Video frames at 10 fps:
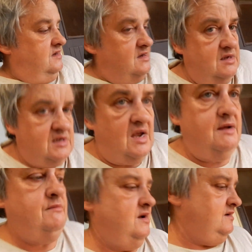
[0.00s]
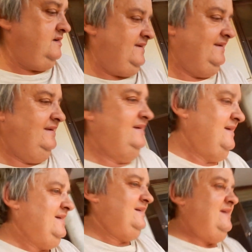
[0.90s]
Just the same.
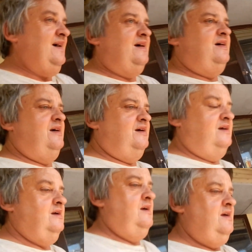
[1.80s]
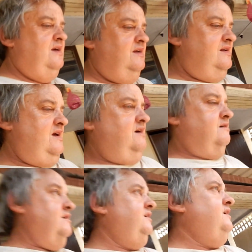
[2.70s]
Yeah.
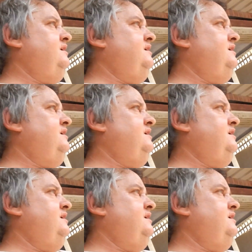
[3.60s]
Now.